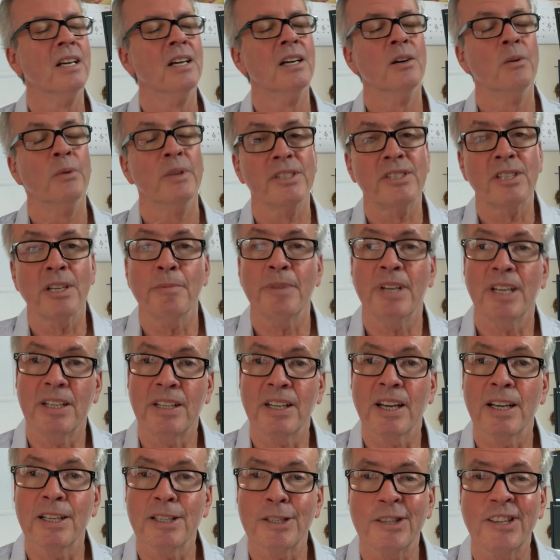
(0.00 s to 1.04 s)
When somebody
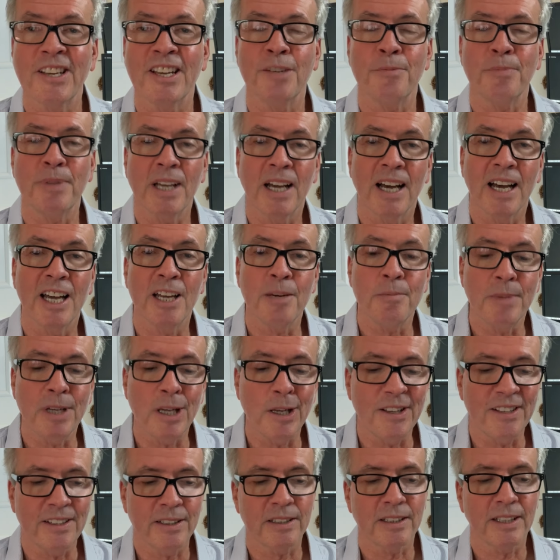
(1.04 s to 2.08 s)
does sit behind
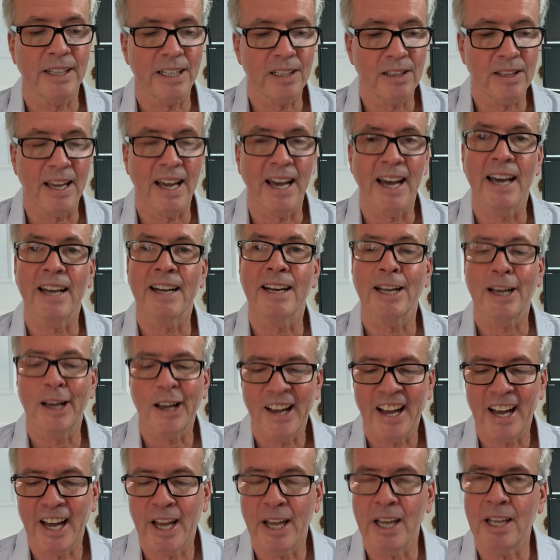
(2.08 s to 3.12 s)
me like that,
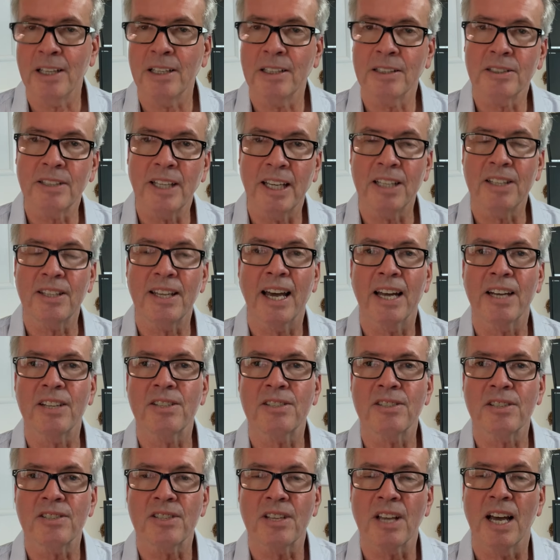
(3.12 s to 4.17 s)
I take that as
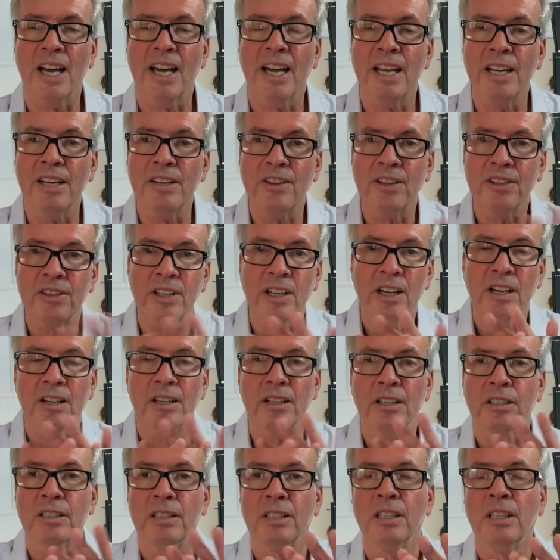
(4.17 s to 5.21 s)
a sign that they
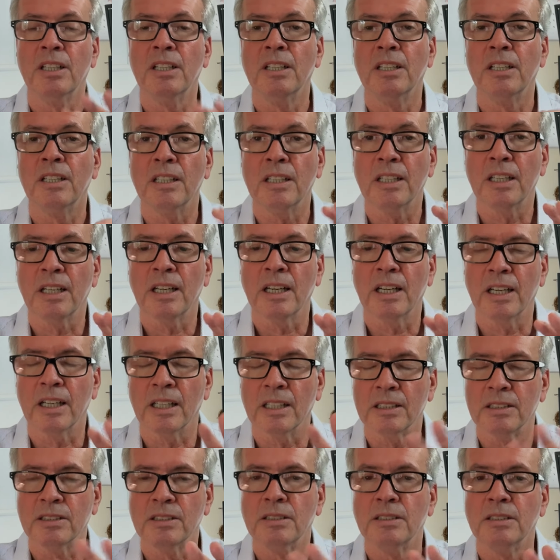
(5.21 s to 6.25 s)
are
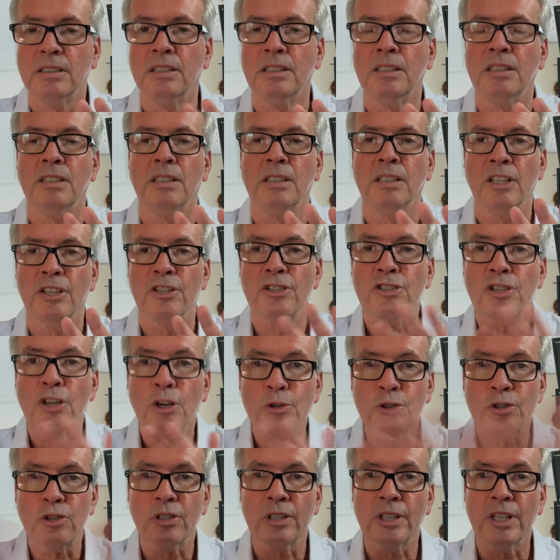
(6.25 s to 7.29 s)
Uh, uh,
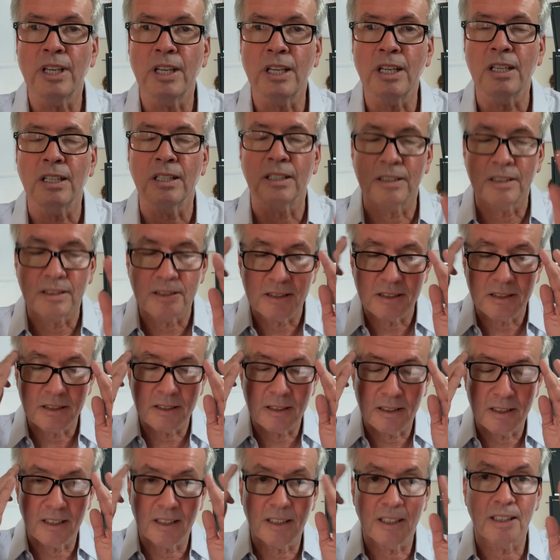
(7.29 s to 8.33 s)
socially
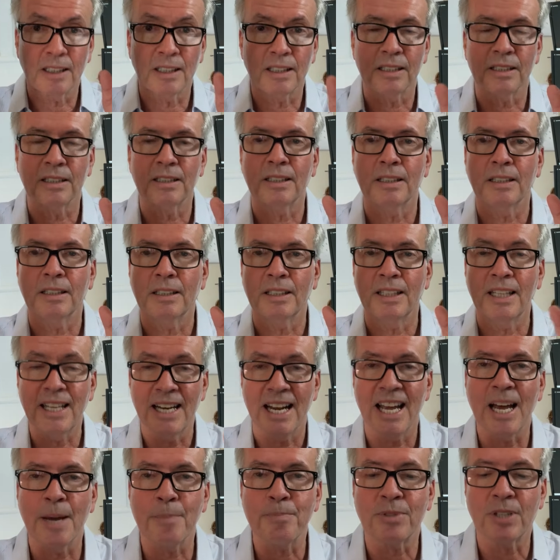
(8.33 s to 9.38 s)
uh,
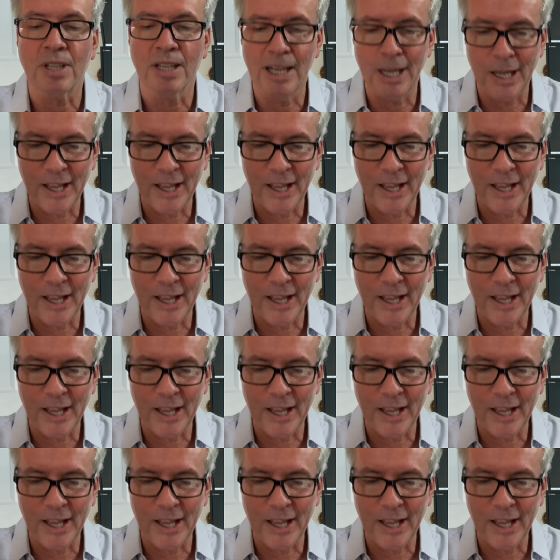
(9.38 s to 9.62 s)
inept